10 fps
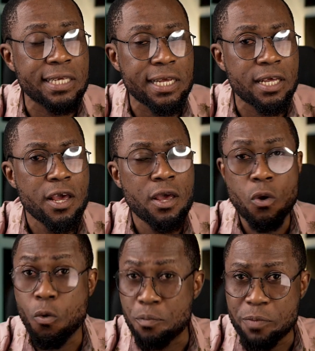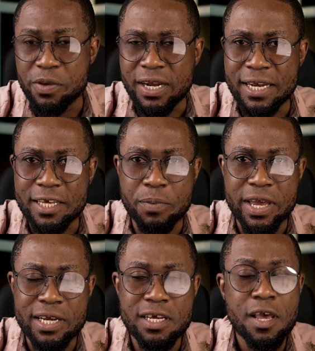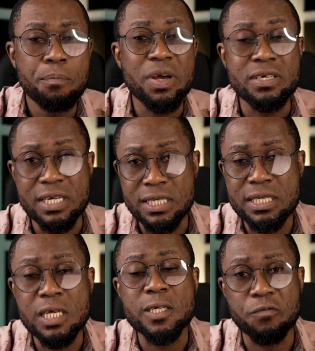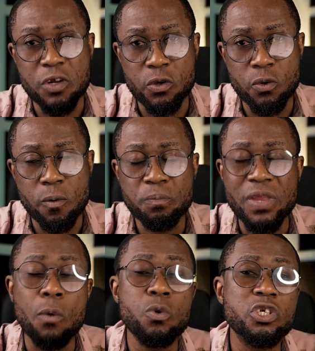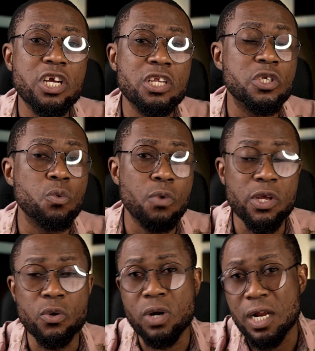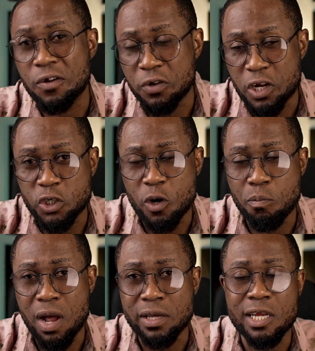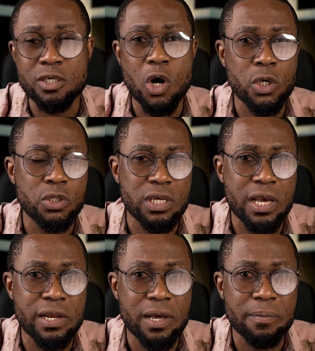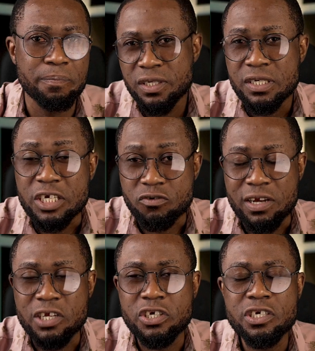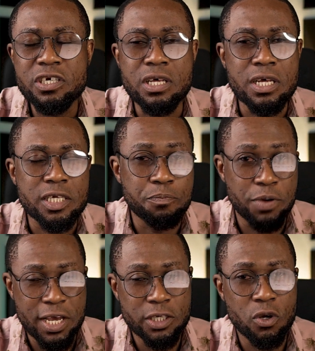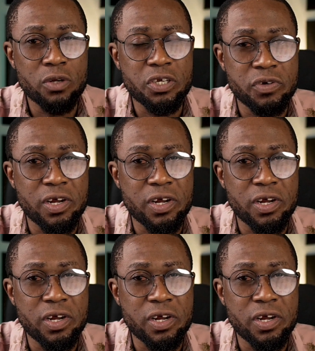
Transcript: sake or maybe clickbait, but this is a video that will change the way you look at the financial market altogether. The strategy is based on the